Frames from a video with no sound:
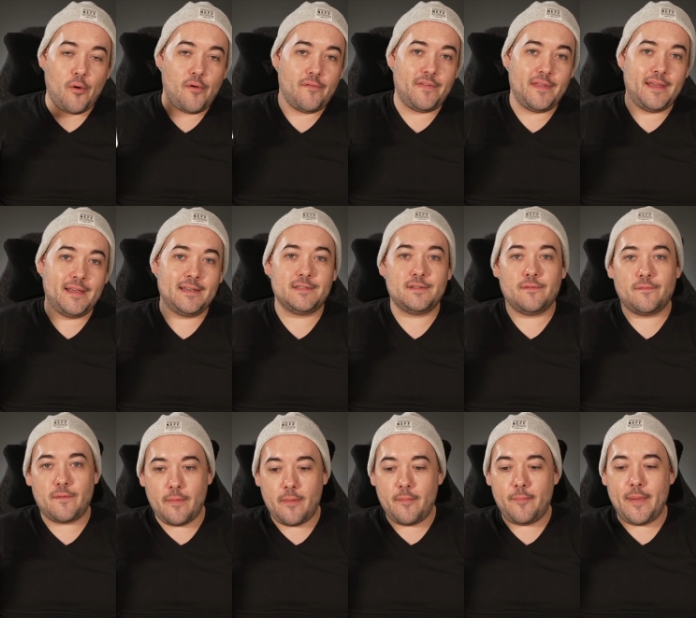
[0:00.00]
of things
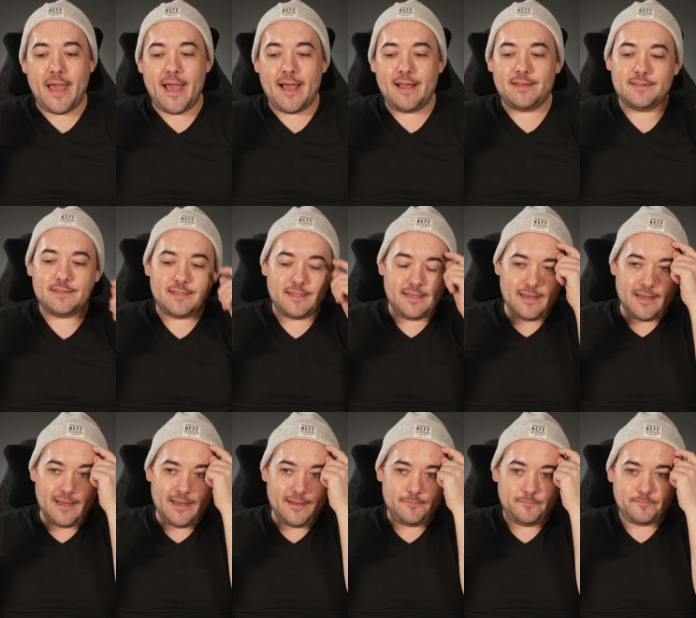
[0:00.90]
from the past
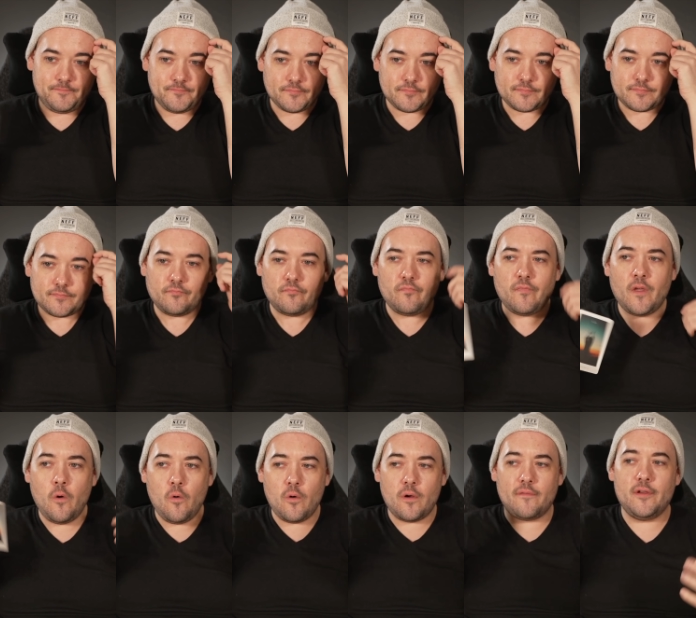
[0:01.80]
um,
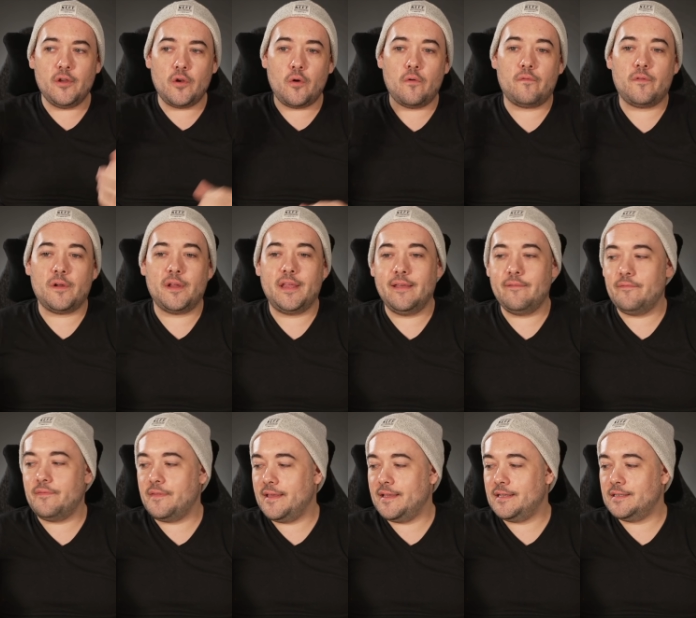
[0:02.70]
or if you don't forgive
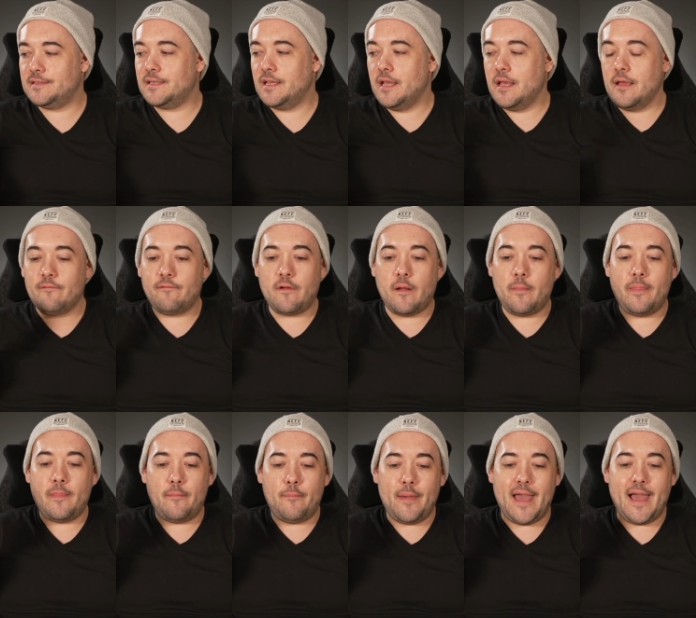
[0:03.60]
things from
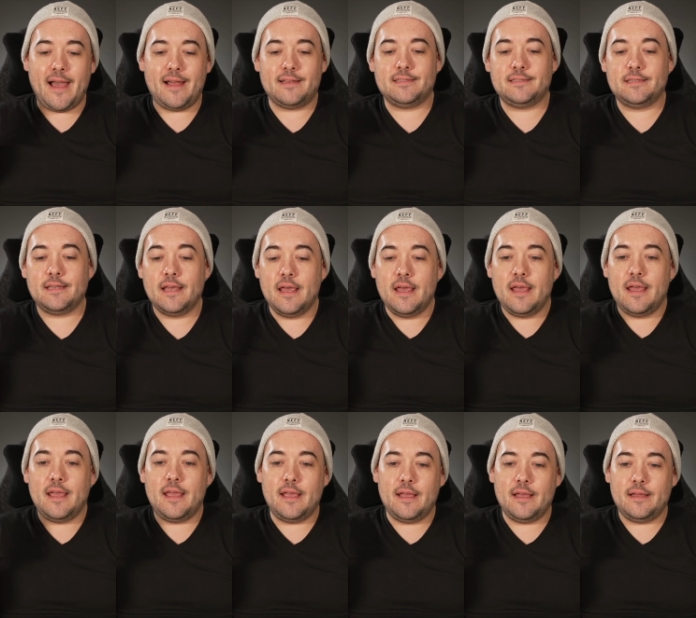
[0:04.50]
the past.
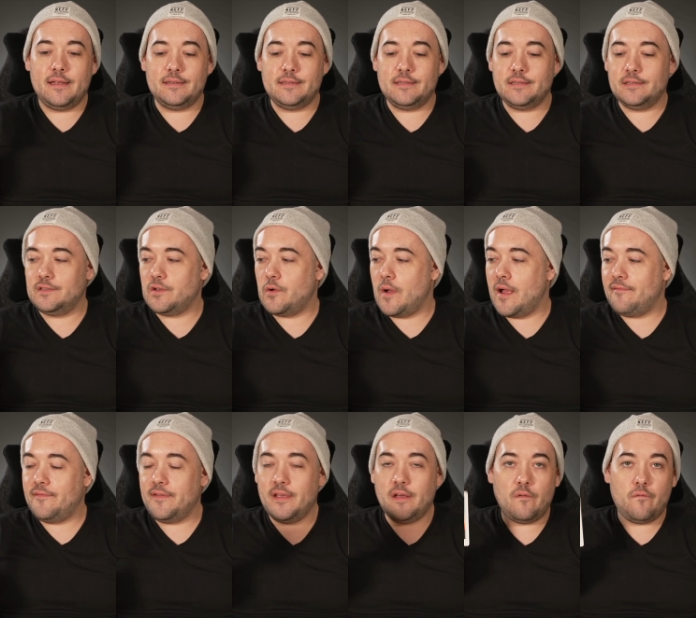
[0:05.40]
And so I
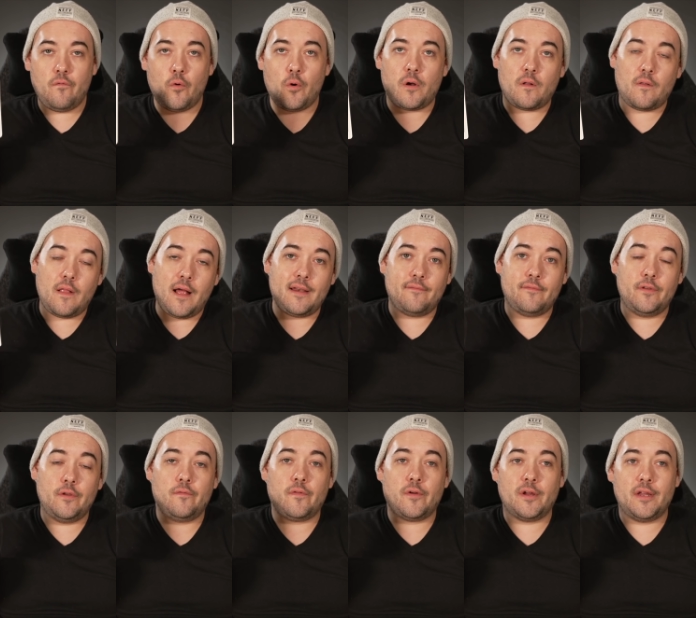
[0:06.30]
feel for a lot of
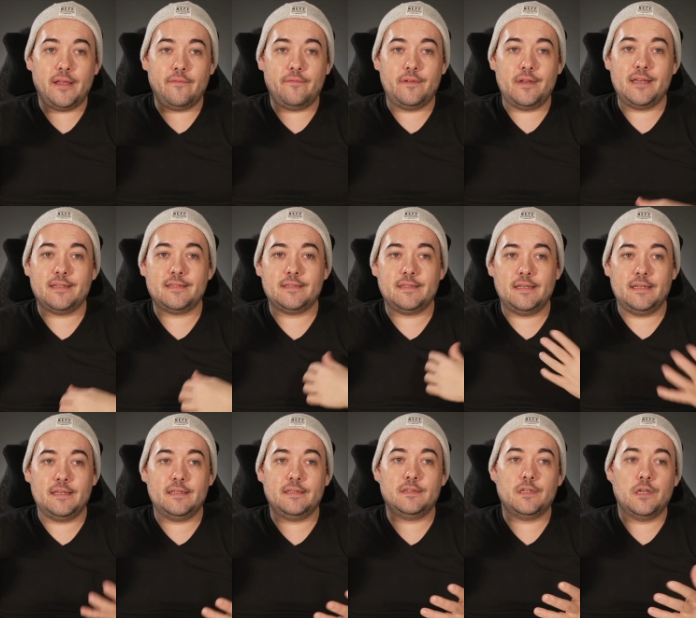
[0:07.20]
you, forgiveness
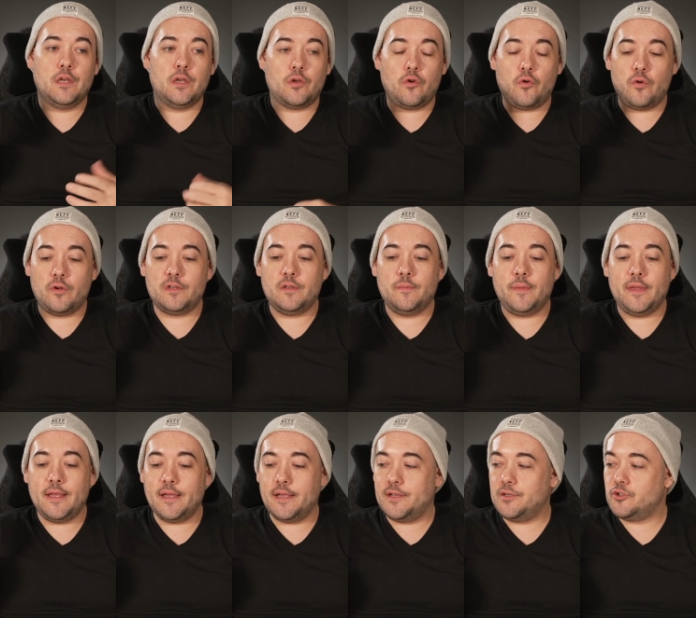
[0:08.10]
is going to
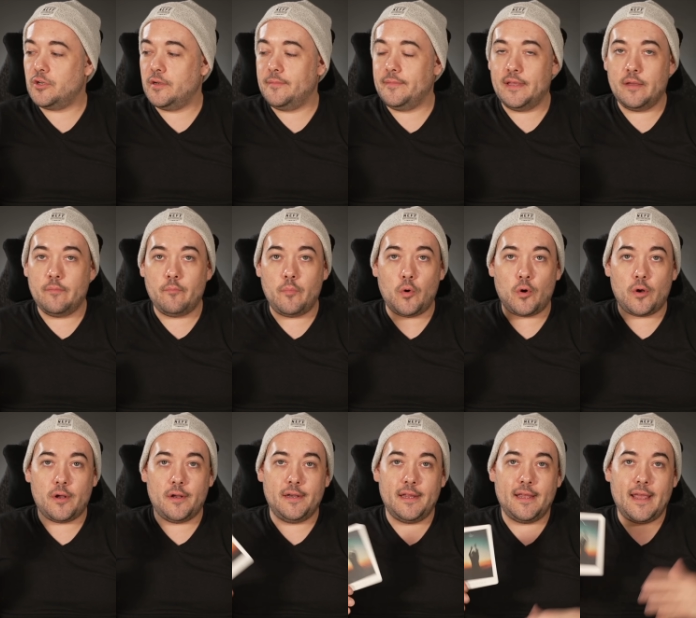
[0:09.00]
be extremely
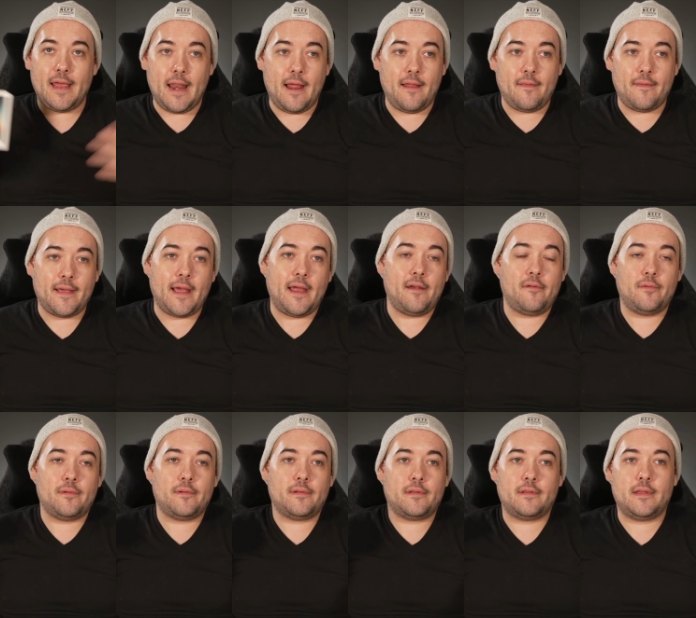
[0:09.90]
important. Again, I like I don't
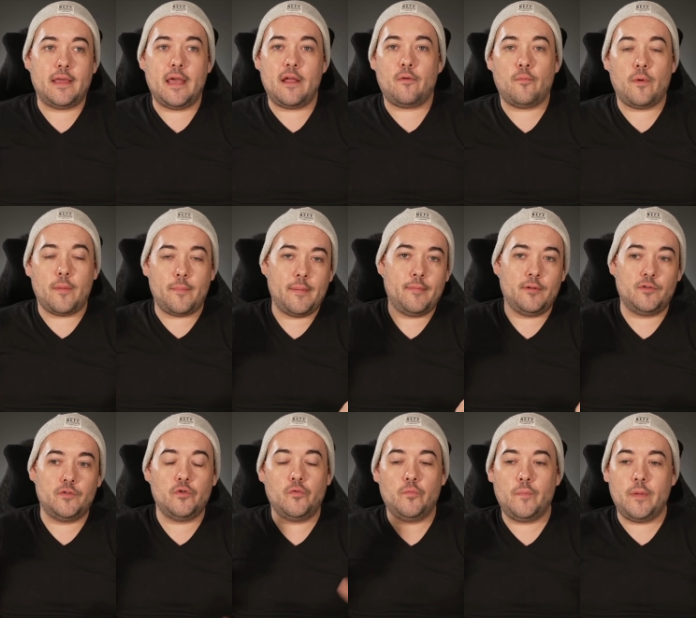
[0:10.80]
care what people
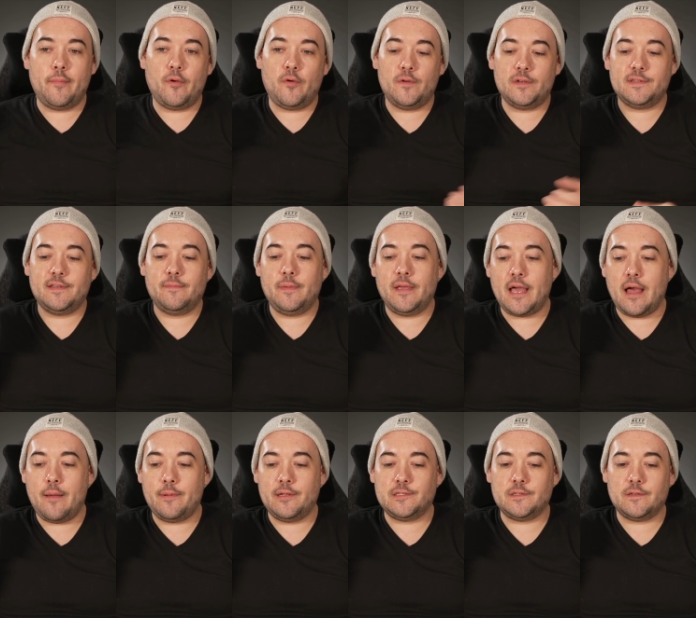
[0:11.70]
do. People always leave me
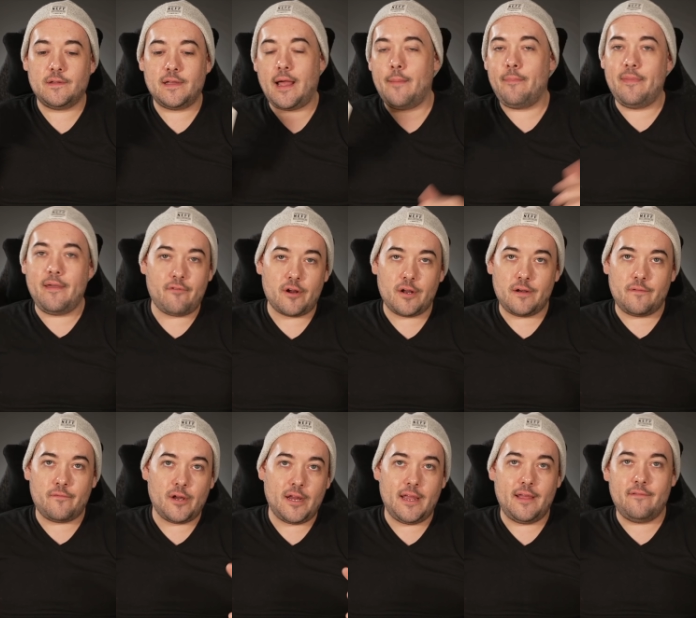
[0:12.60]
comments. They're like, I'm never going to
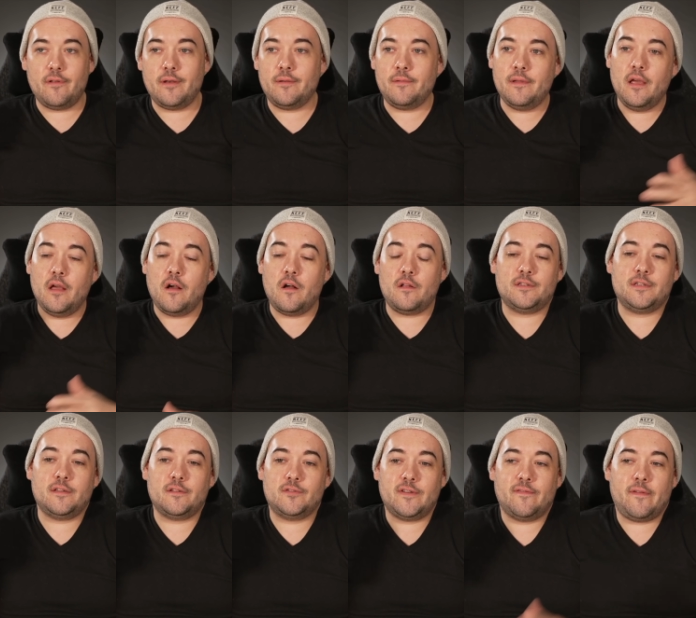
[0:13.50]
forgive and all this
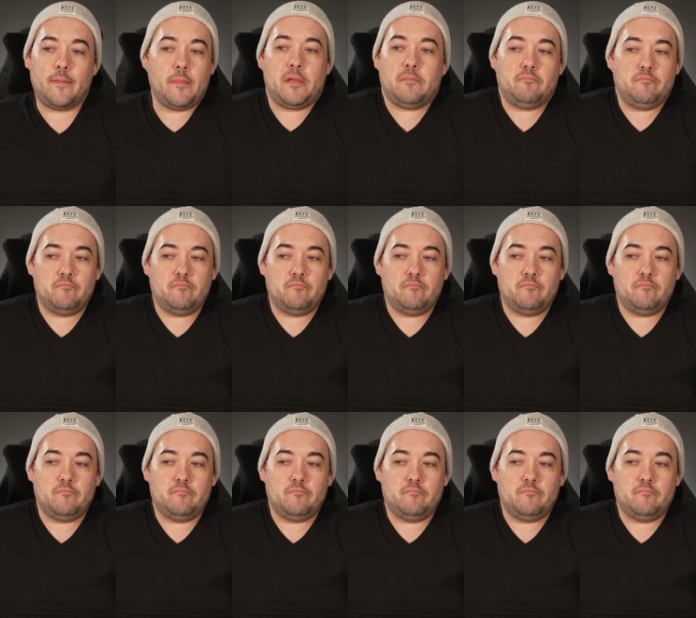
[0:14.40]
other stuff. I'm like,